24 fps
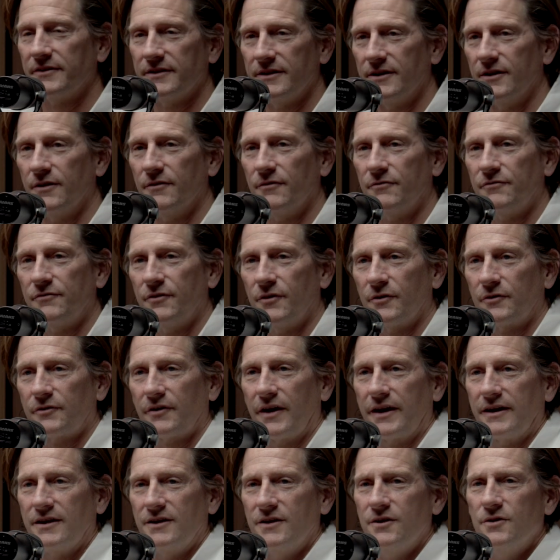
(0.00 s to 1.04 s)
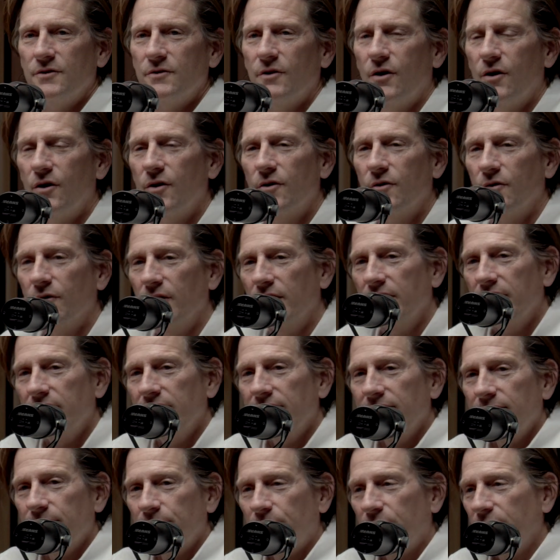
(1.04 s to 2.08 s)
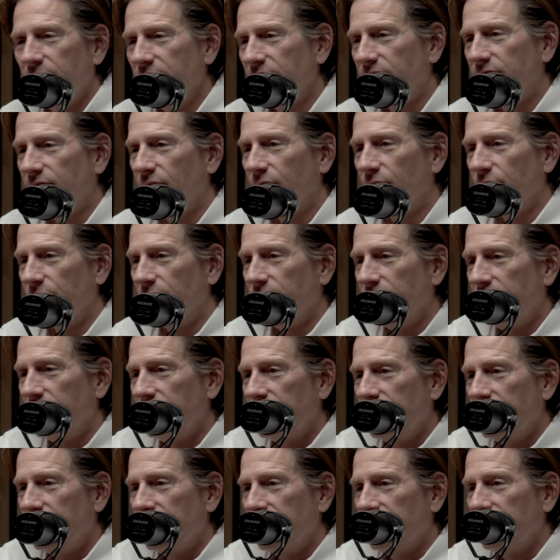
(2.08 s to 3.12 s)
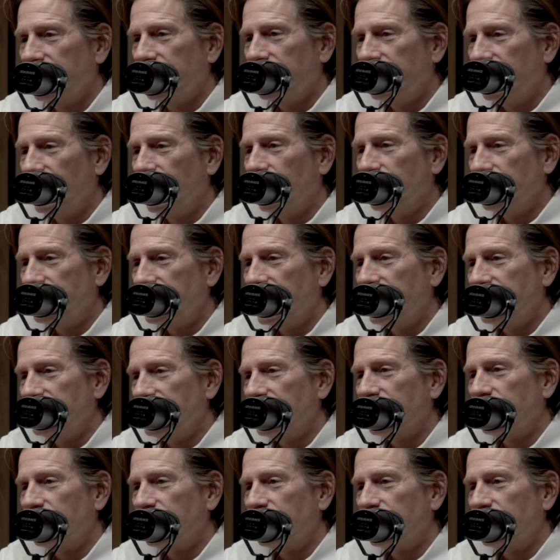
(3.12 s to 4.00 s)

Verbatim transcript: you know folks like you. Oh, please don't don't judge us